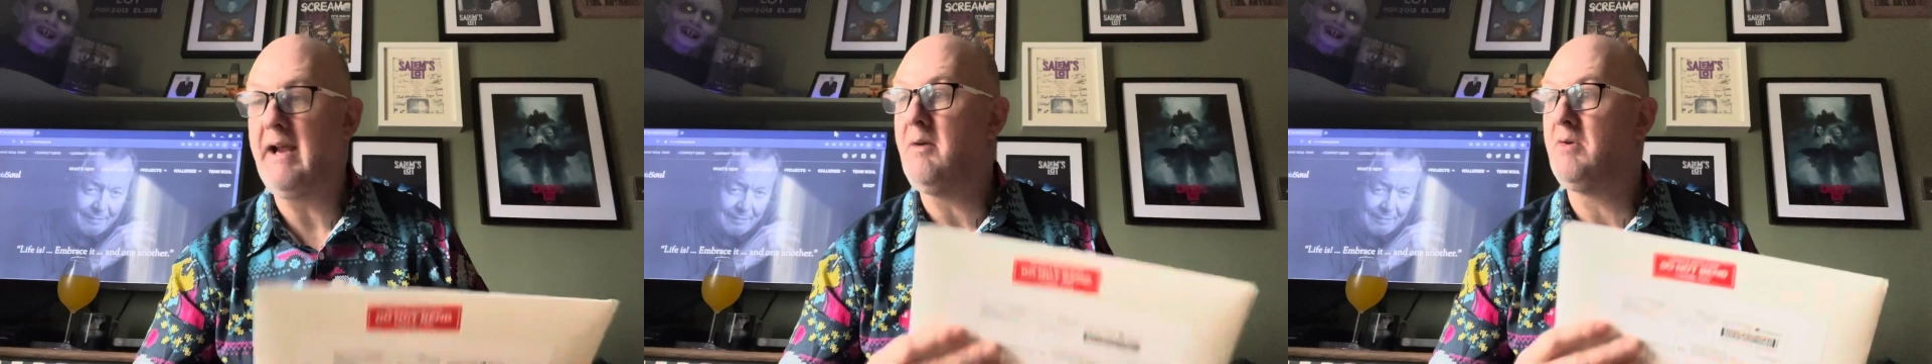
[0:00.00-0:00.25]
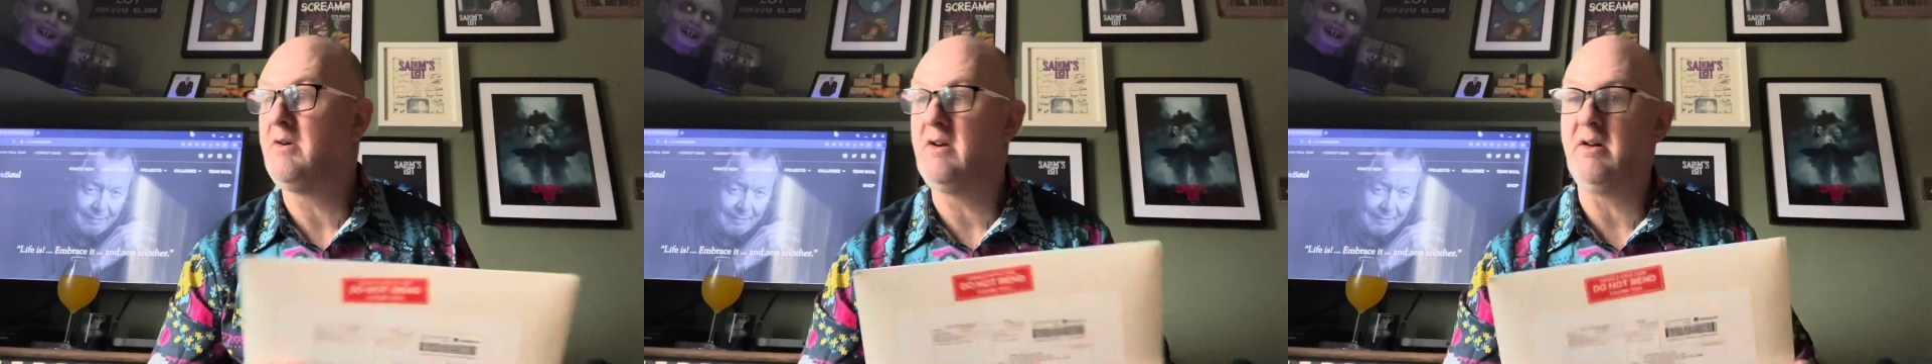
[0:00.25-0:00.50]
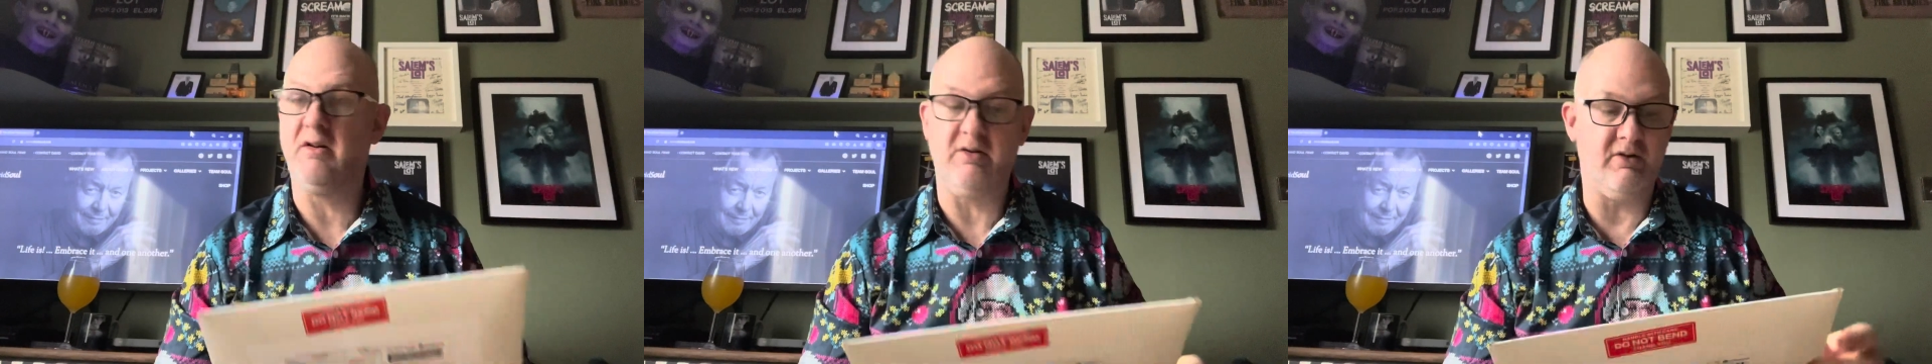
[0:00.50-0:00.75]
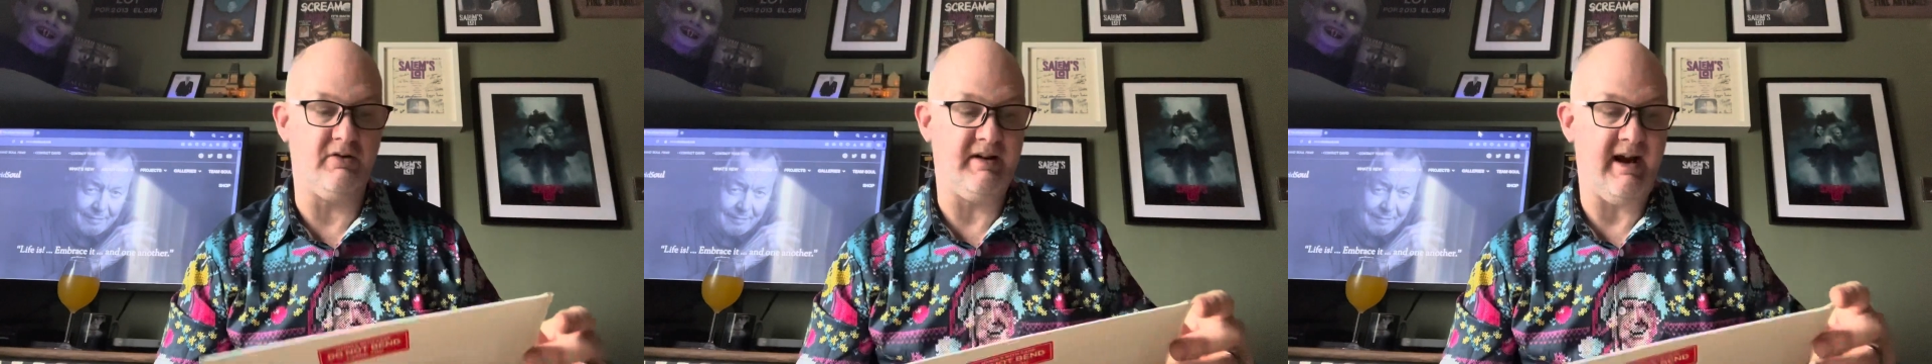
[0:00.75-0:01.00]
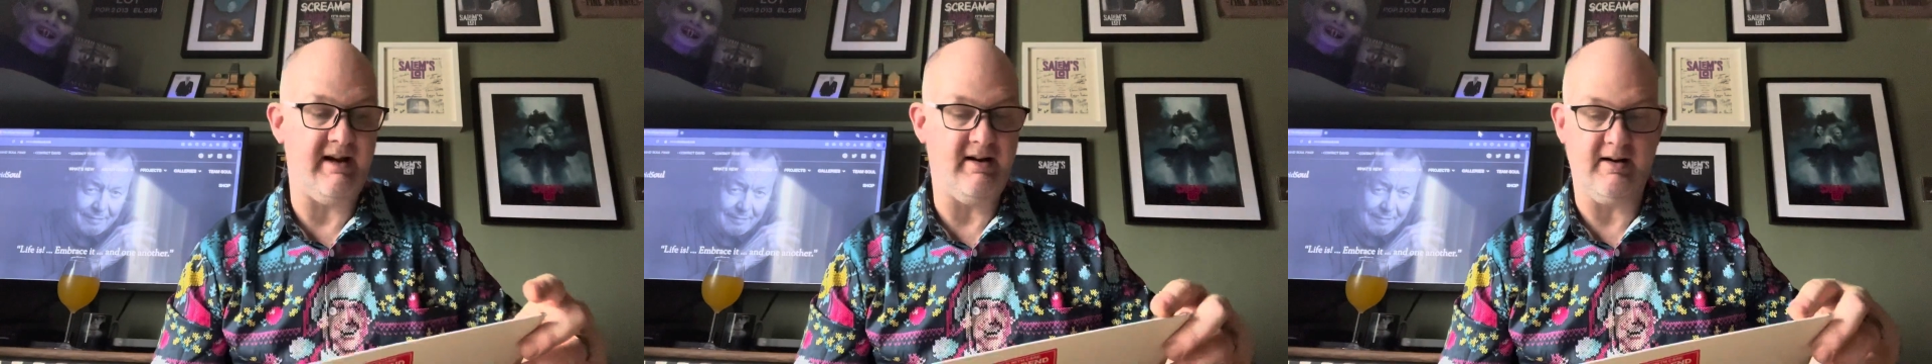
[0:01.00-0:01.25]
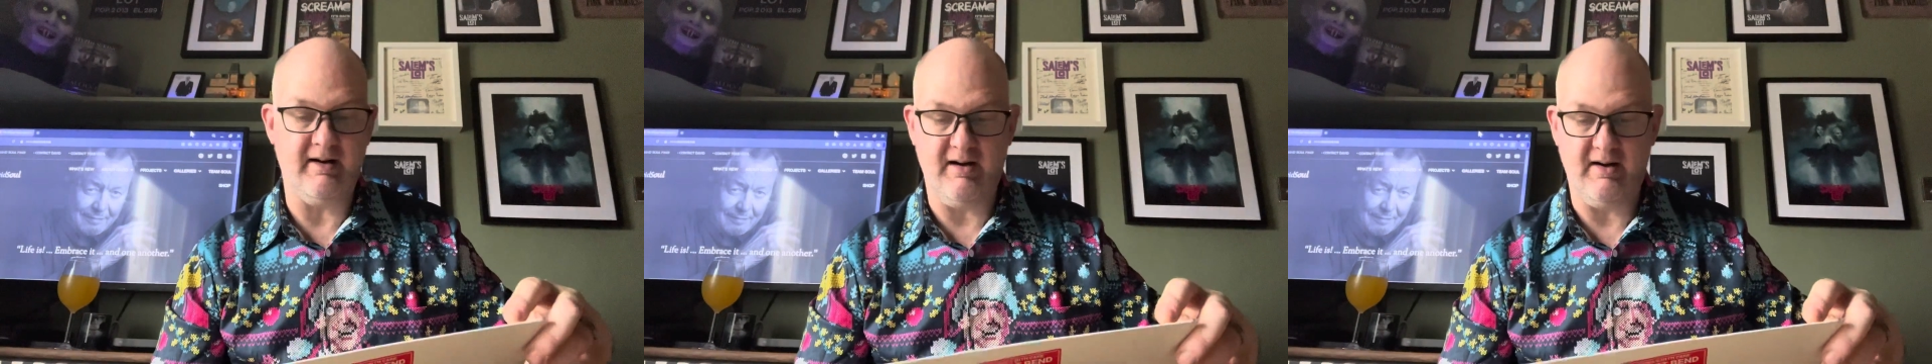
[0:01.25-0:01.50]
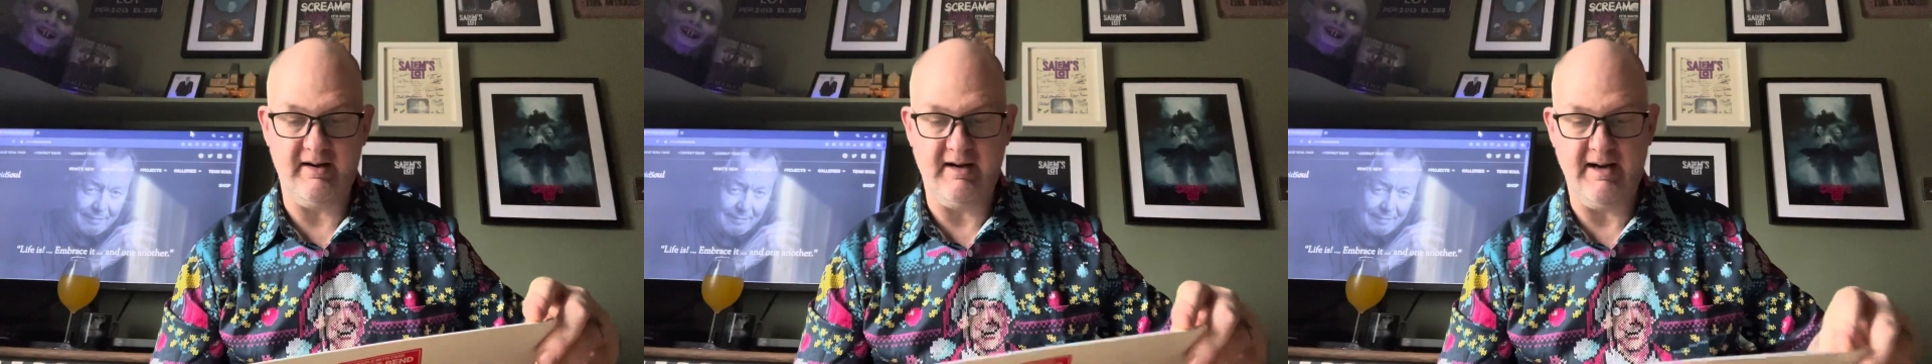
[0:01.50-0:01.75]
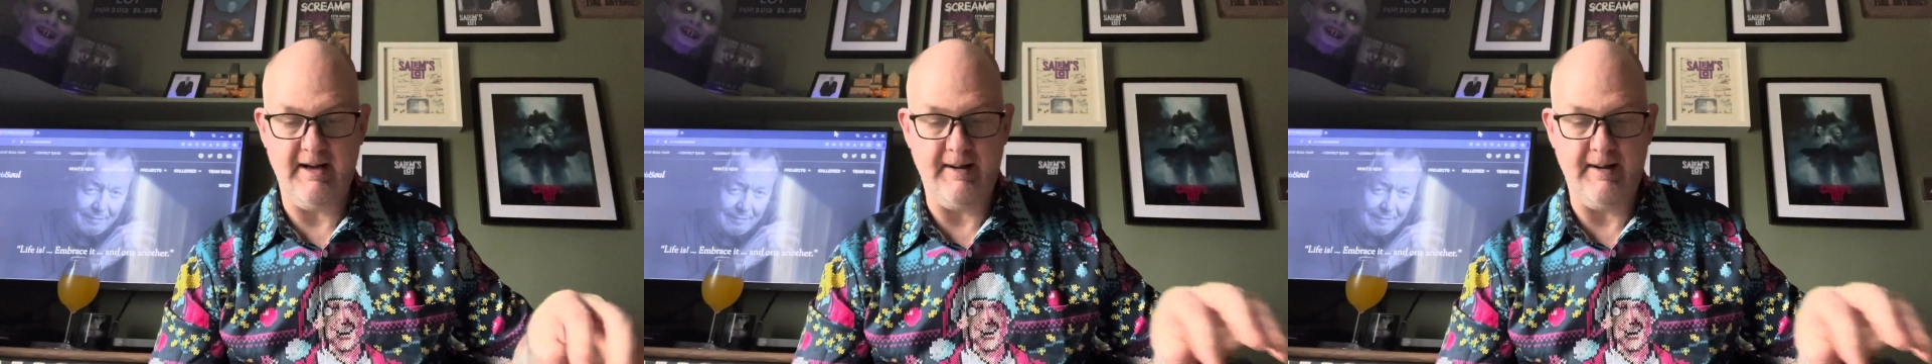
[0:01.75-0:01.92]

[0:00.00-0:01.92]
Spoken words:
It would cut down on like